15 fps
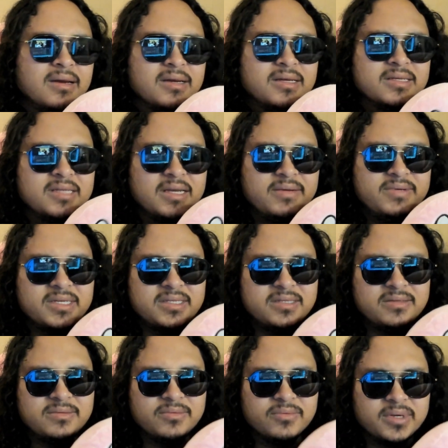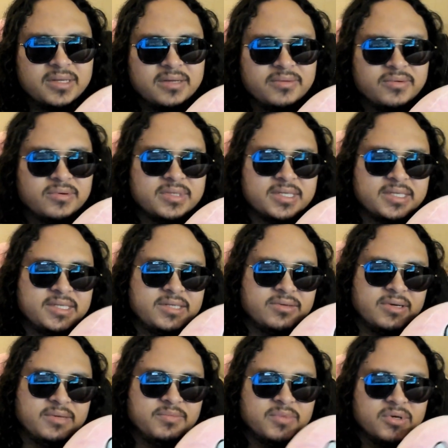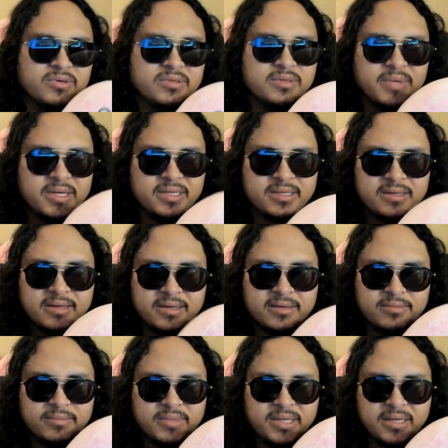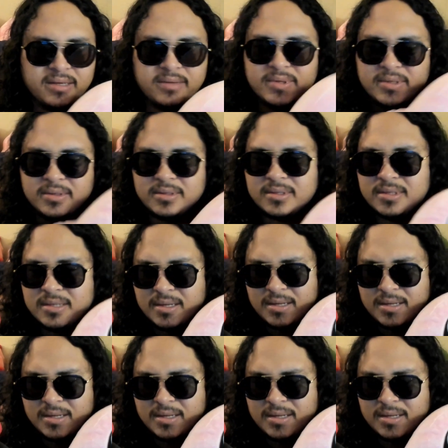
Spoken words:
Because I've just really, of course, enjoyed most of my time gaming